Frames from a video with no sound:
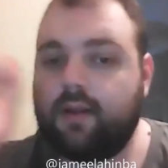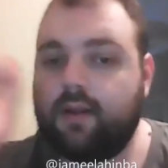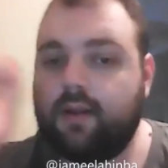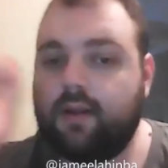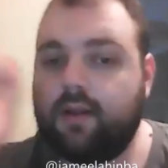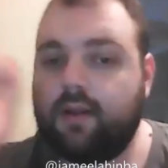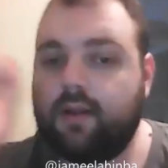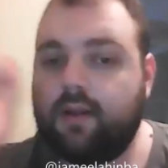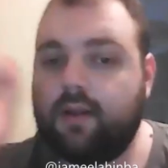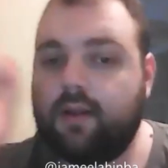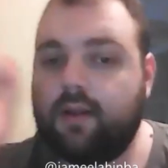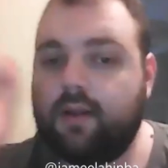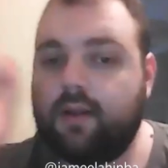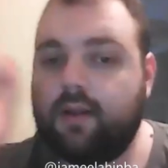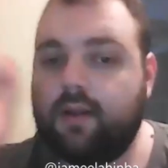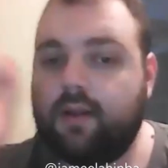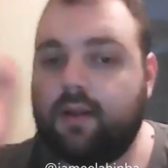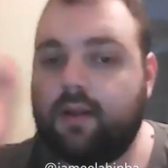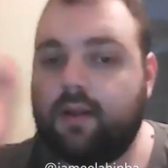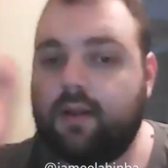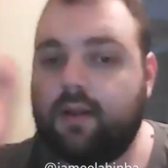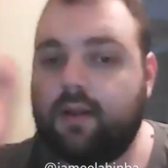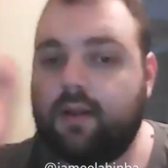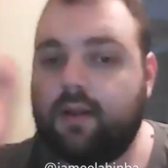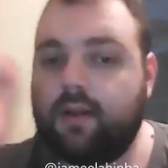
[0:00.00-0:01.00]
What type of
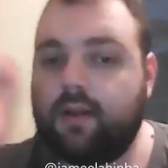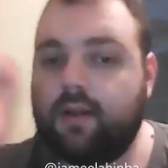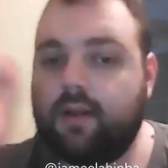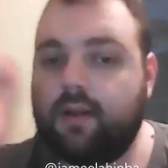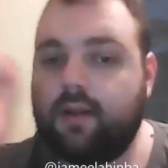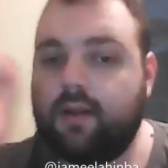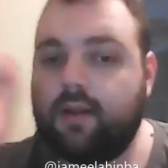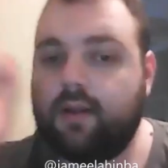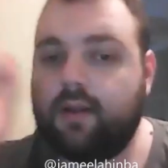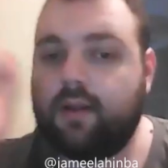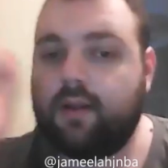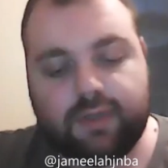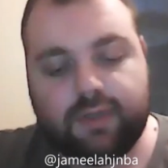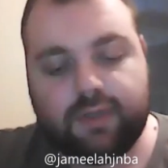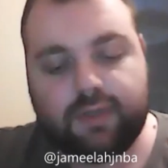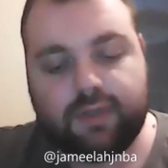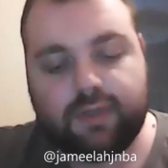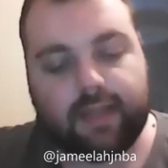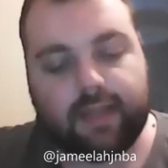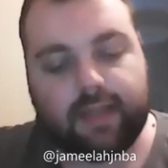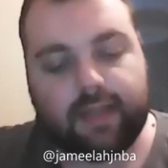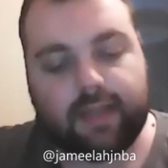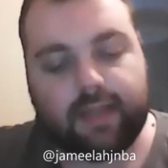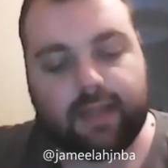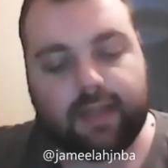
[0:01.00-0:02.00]
challenge for you is
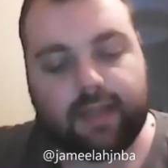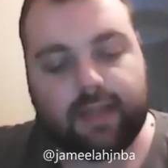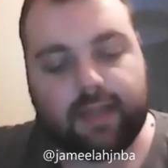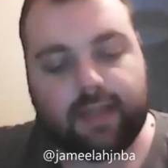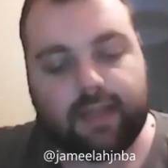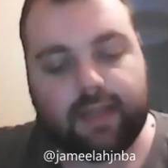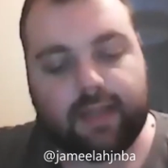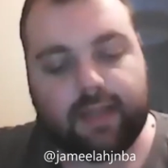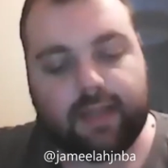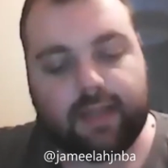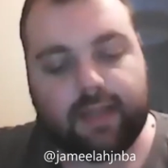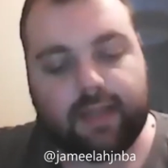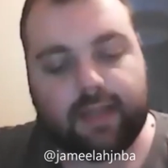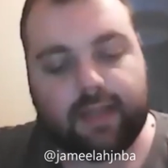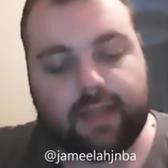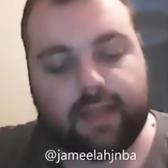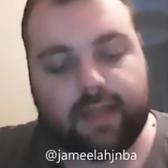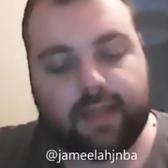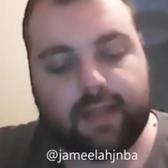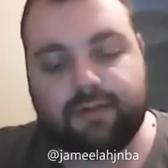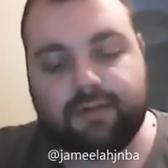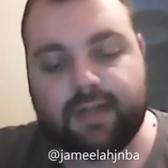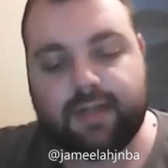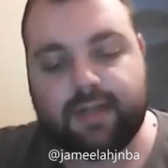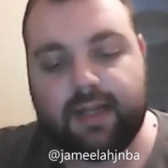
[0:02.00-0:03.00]
that
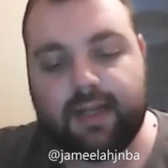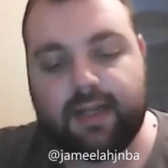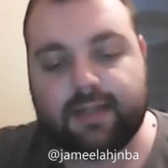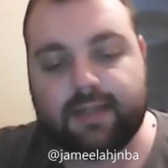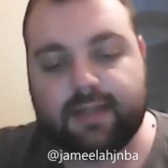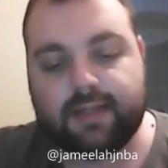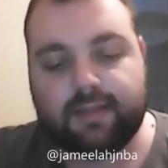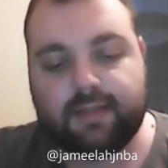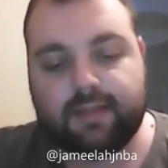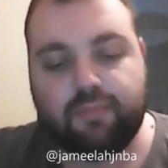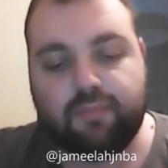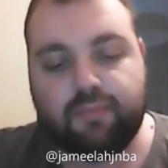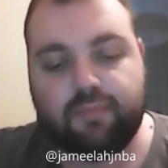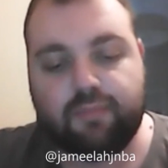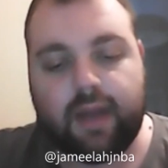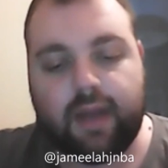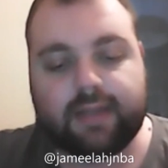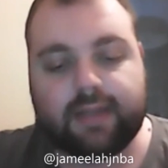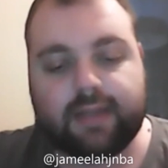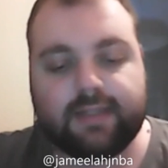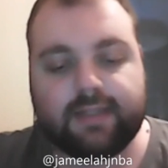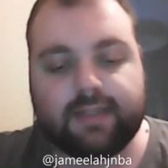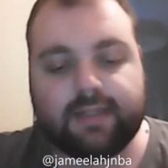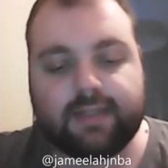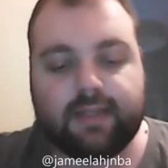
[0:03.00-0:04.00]
that series against the
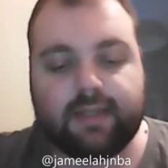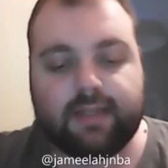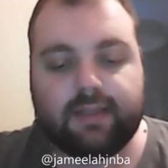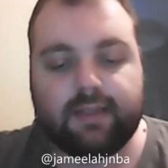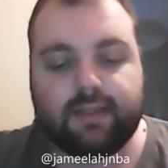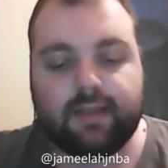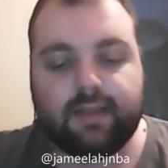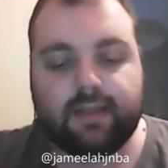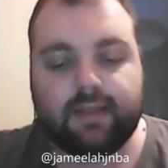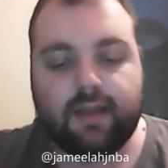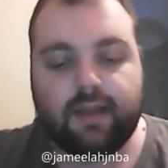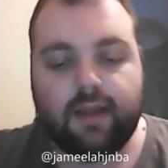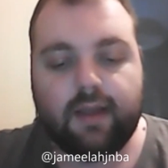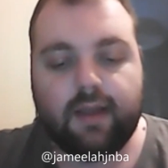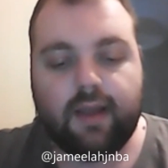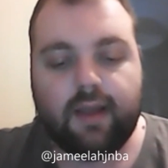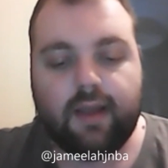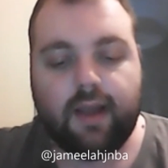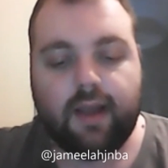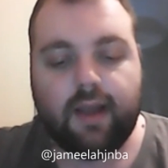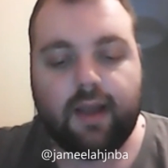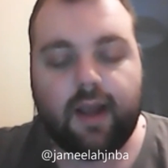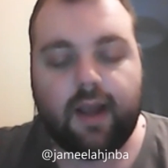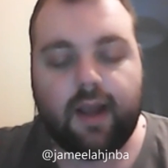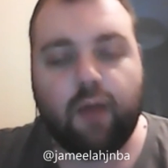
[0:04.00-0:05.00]
Bucks, and
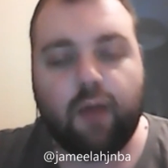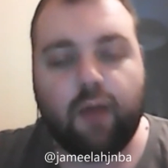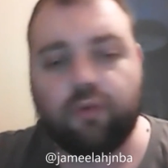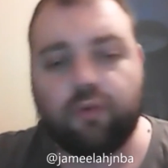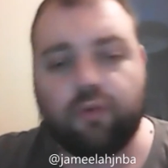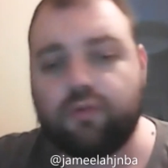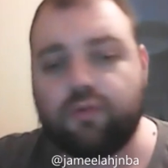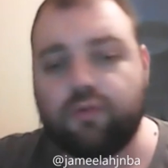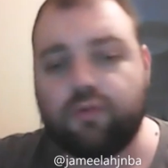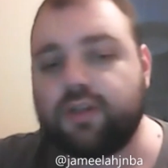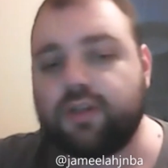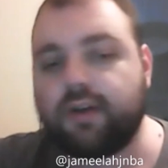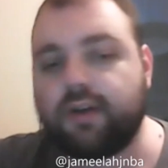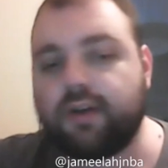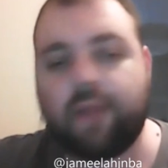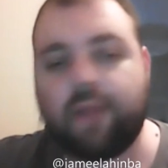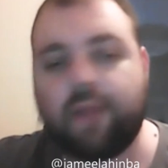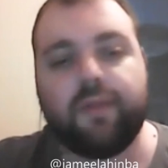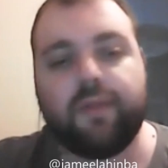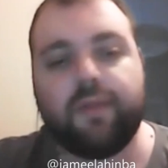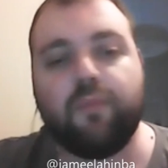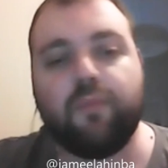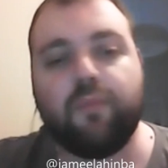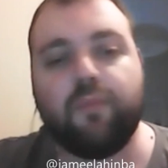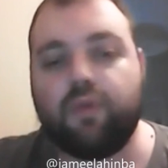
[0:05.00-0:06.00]
how would you describe
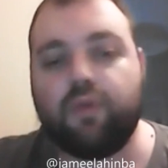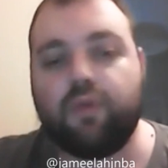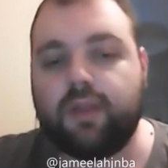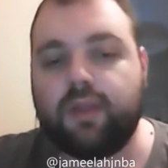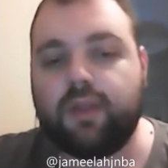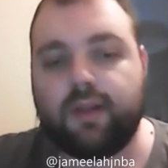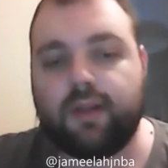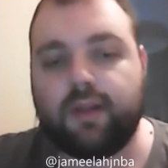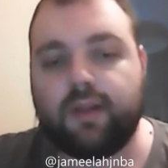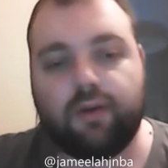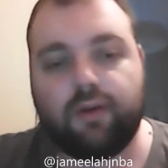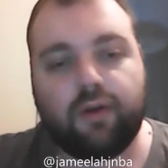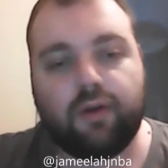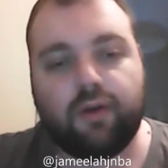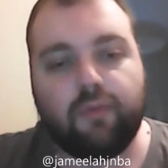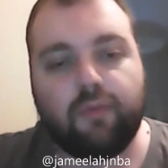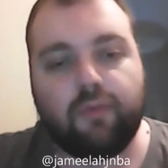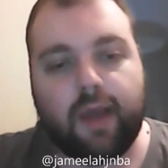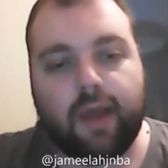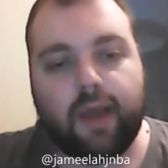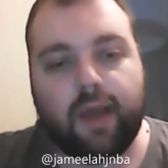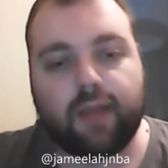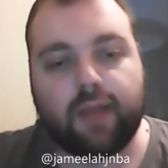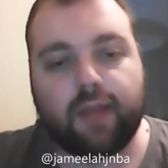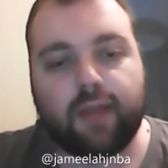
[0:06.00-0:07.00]
the mood in the locker room
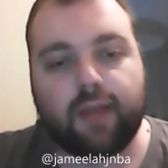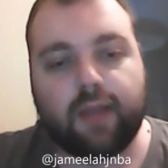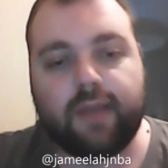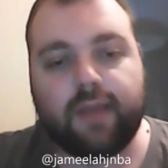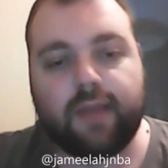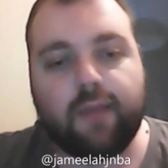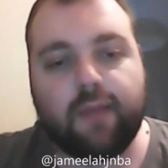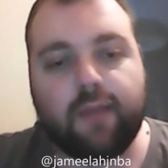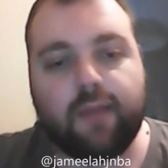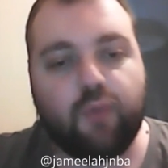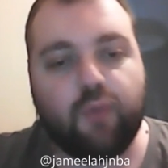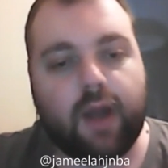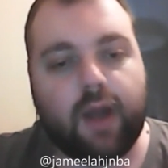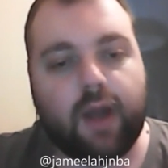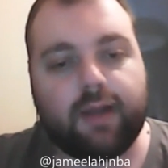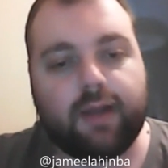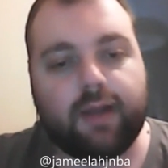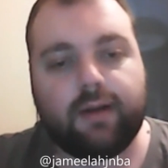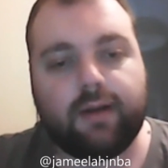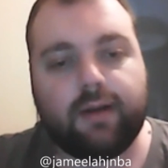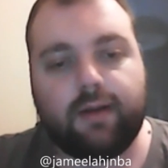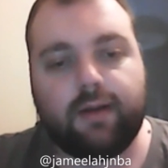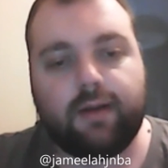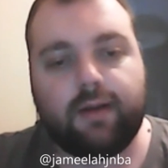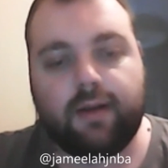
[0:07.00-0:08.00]
ahead of game one
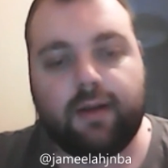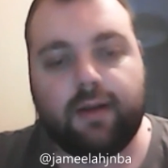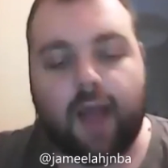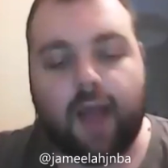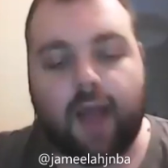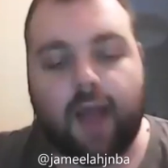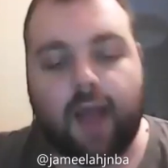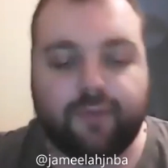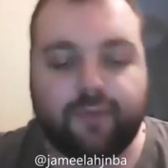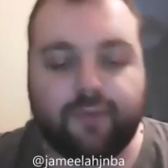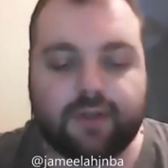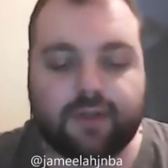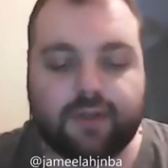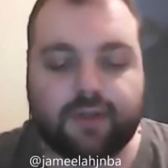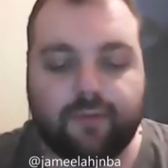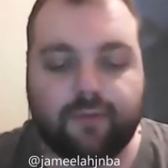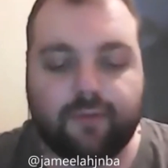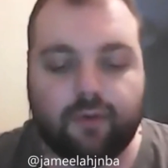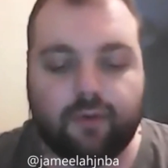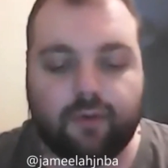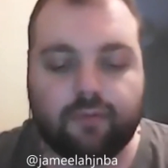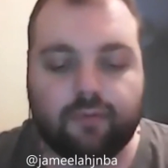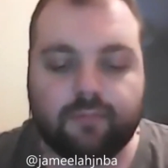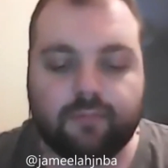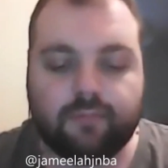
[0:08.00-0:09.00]
in at Fisher
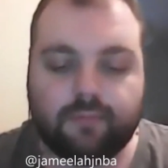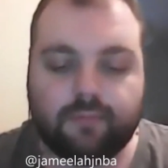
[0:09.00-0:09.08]
Forum?